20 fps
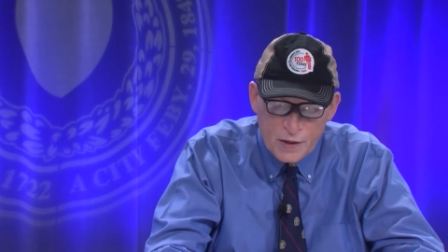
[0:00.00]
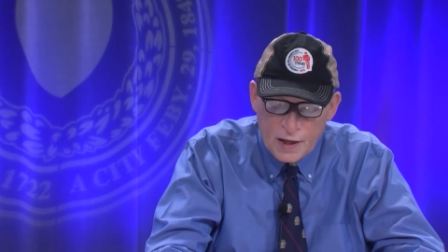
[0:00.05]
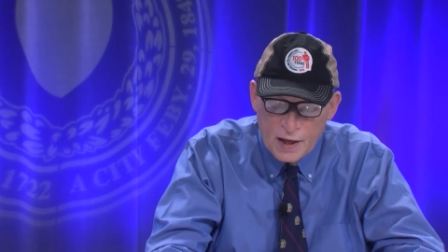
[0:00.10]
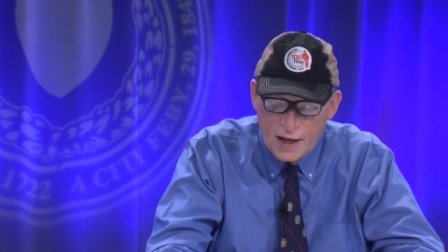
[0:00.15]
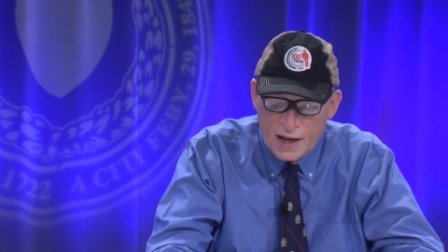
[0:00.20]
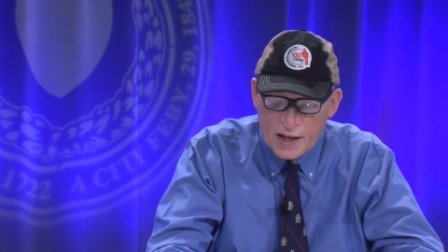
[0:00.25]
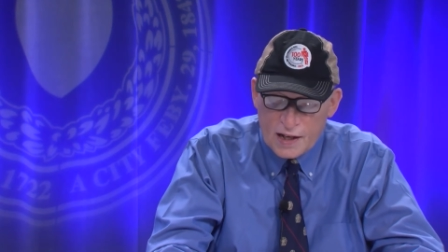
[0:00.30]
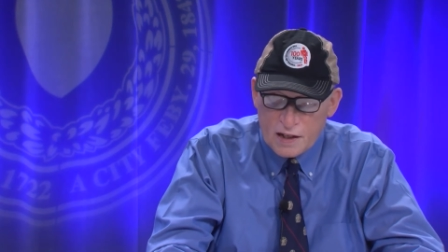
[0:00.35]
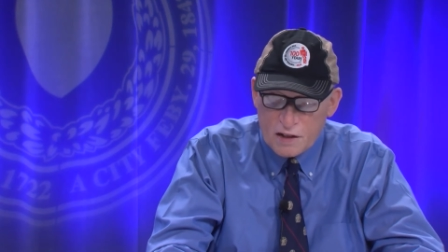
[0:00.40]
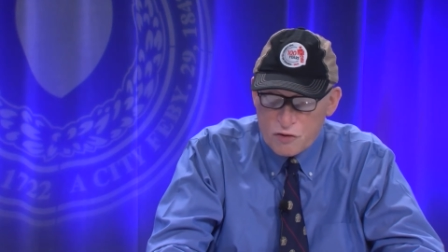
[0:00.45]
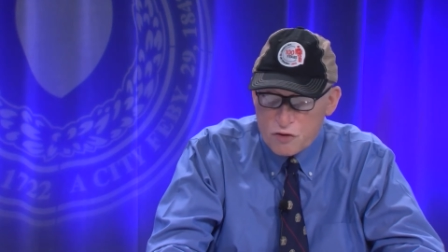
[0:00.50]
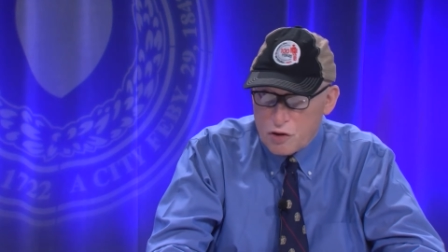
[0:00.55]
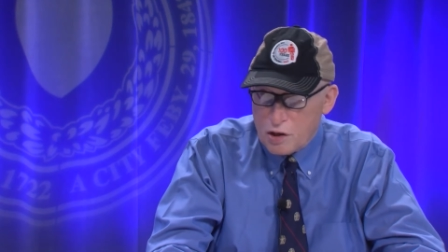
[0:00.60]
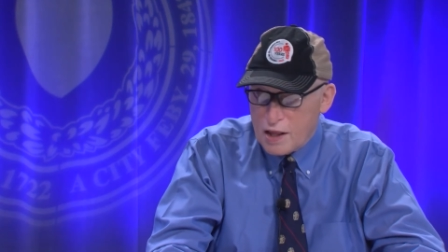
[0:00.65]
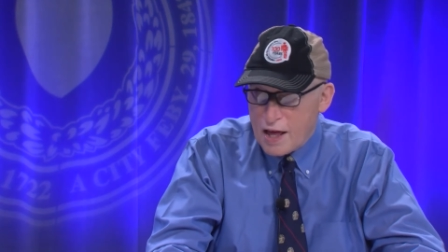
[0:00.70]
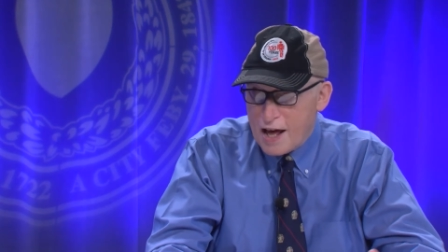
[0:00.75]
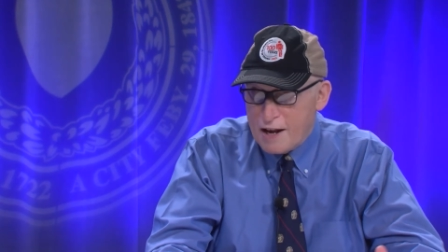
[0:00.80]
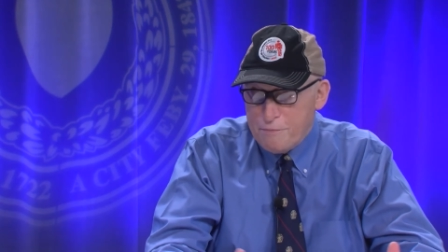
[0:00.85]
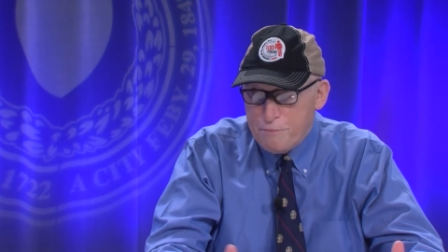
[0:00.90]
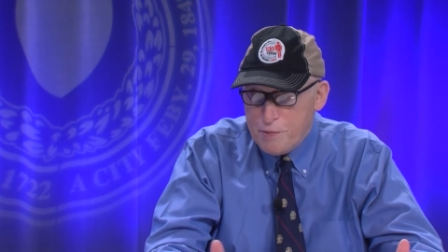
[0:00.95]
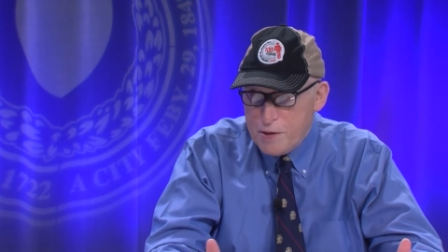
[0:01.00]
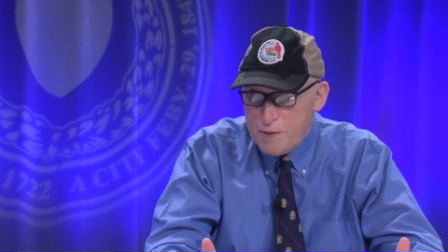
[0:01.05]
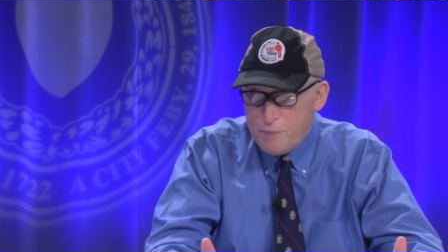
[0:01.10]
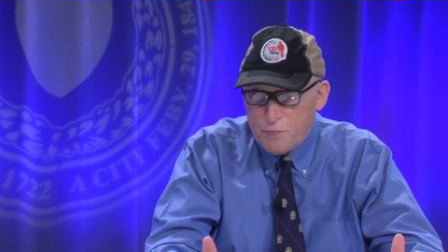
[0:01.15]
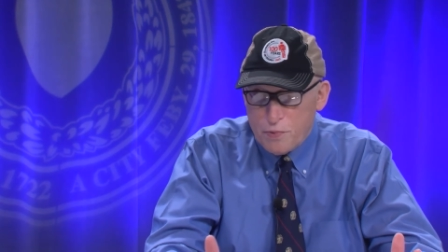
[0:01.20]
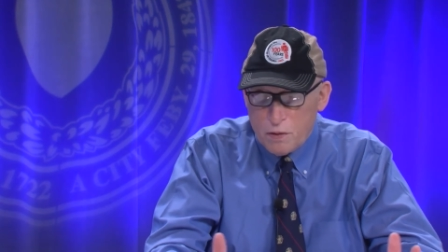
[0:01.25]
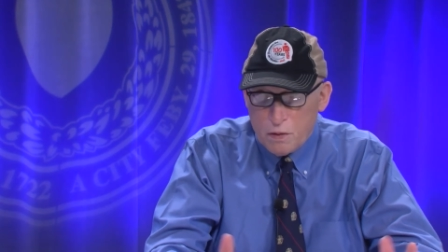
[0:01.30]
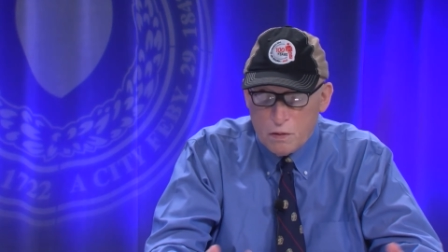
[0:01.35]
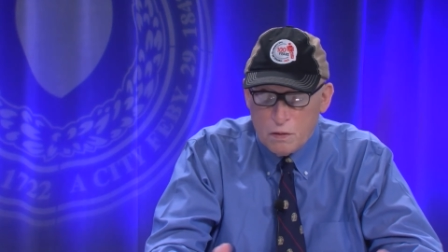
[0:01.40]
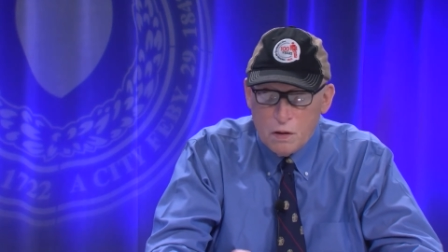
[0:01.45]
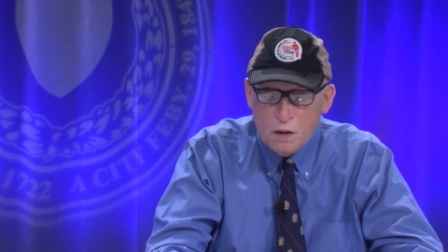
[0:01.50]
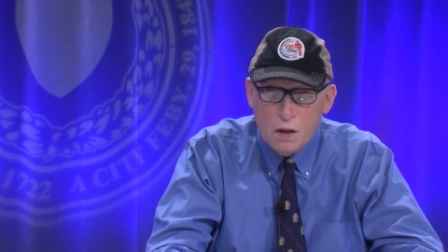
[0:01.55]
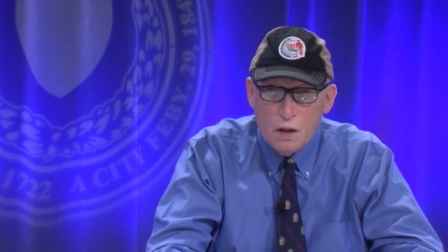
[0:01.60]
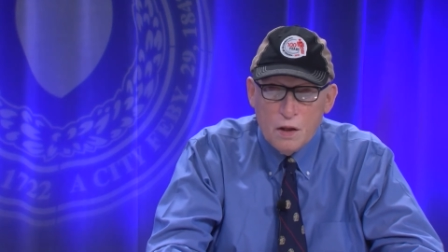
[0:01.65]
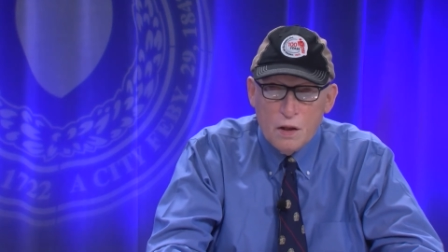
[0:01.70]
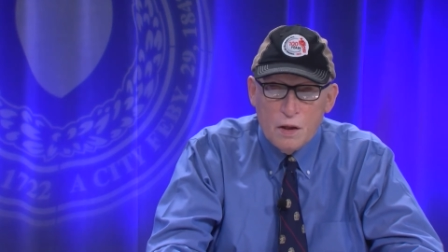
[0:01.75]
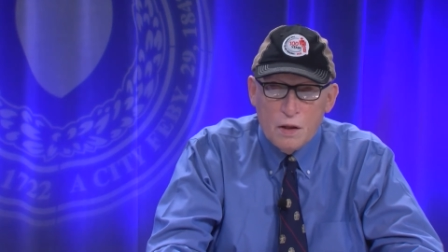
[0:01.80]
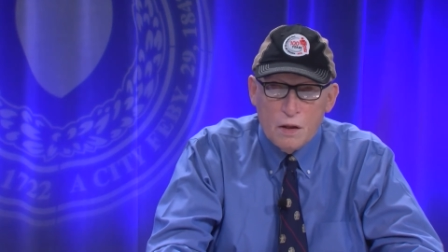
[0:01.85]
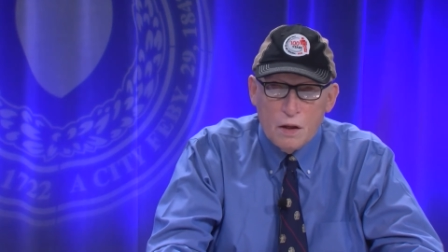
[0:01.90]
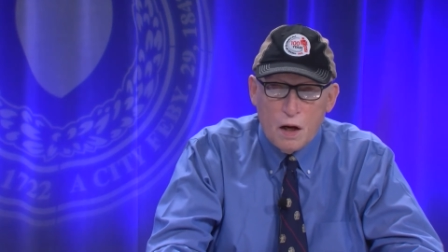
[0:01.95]
And there's a lot of people
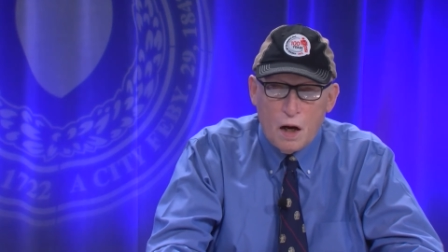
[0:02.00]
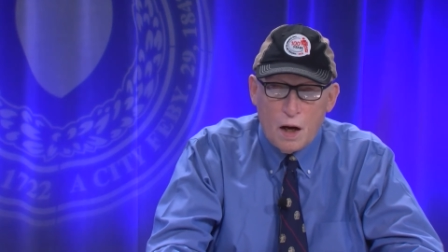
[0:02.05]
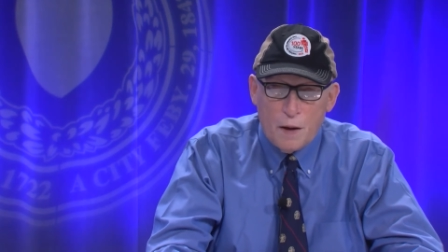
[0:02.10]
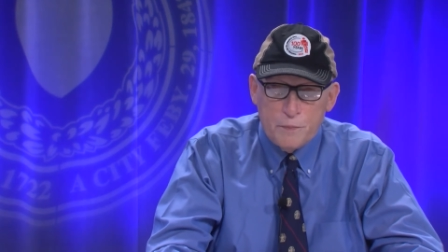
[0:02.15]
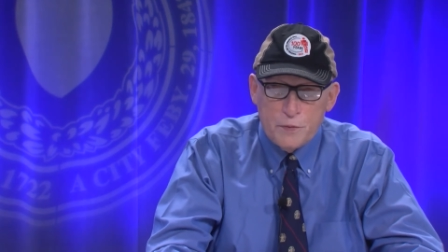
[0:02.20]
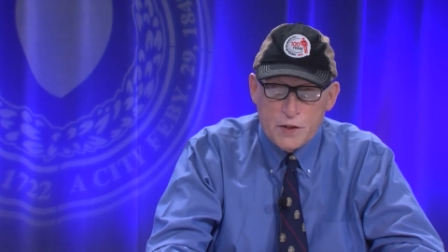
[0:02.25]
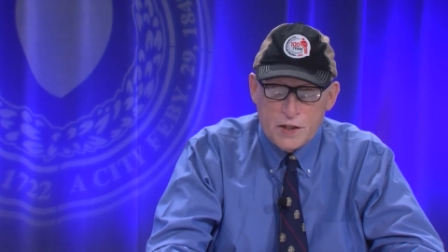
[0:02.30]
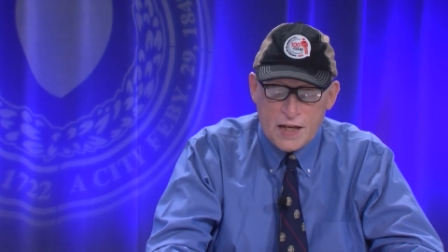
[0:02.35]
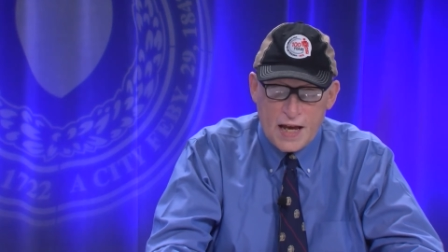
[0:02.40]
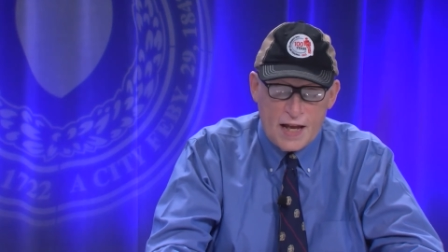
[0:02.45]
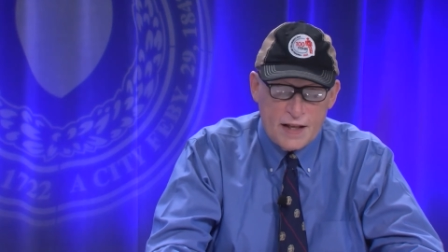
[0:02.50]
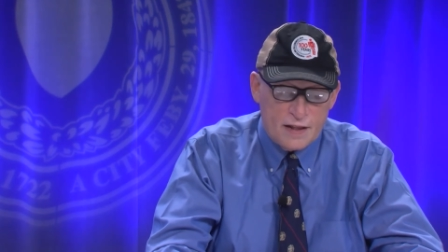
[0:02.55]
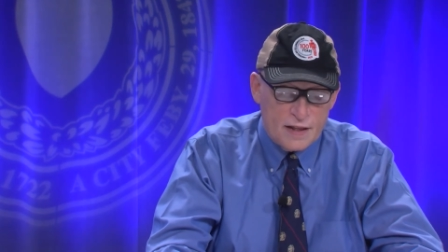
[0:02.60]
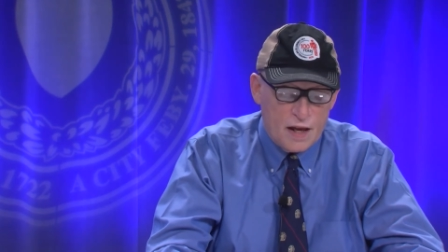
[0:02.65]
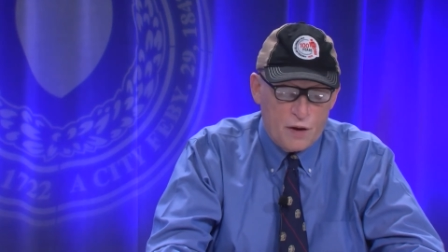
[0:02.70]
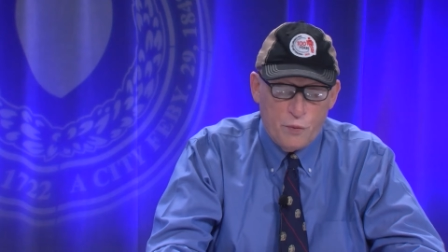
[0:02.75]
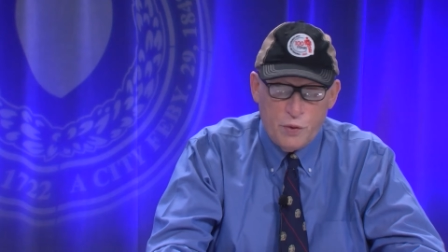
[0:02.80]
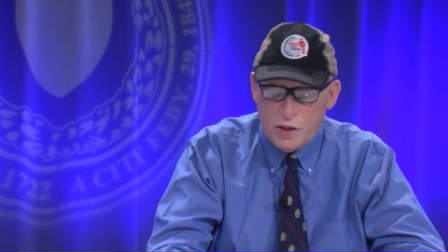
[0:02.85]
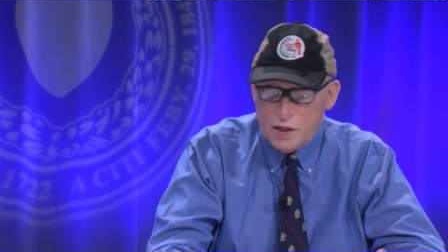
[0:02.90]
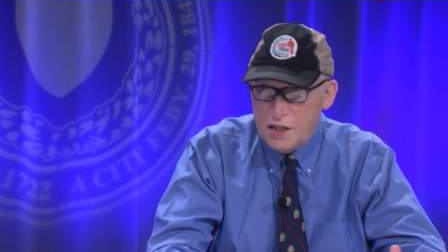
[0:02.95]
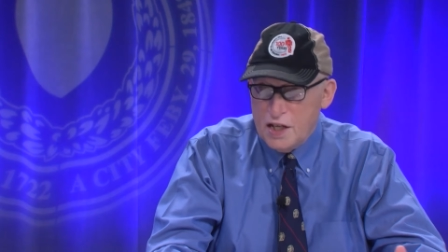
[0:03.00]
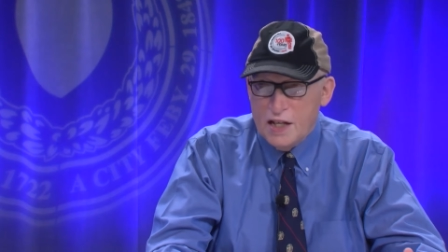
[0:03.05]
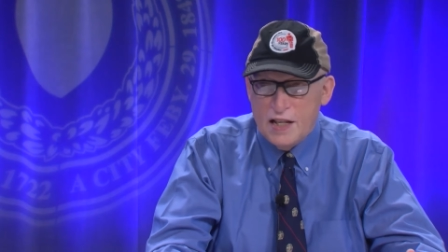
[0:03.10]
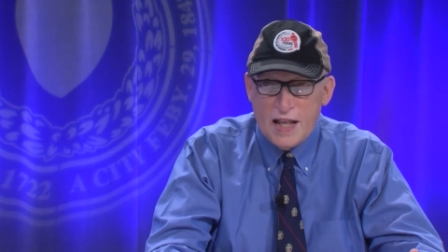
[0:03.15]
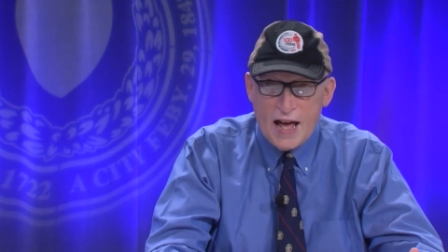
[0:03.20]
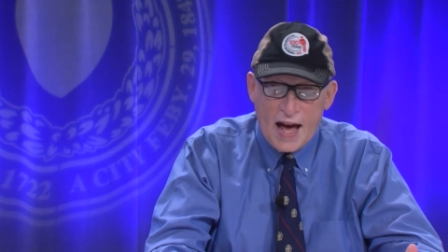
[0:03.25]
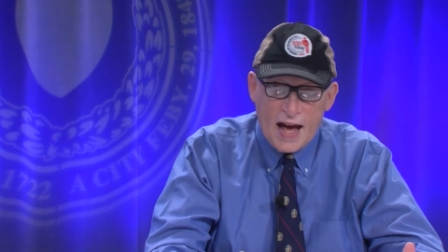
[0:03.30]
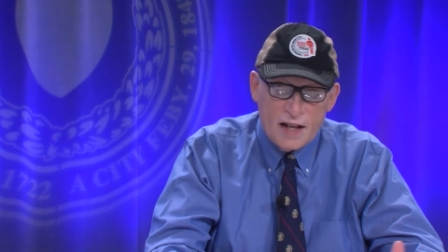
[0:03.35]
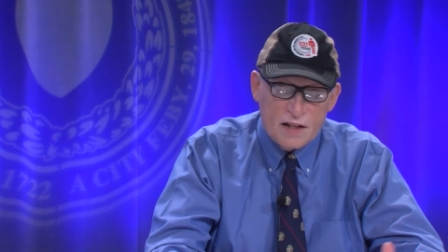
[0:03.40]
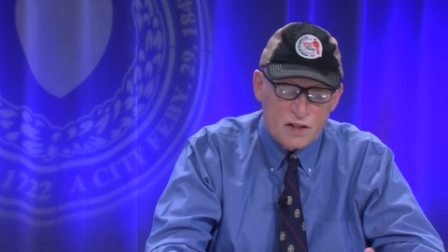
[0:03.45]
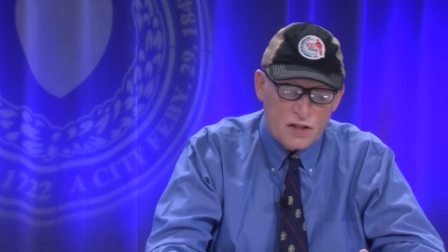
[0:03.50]
upset that we did that,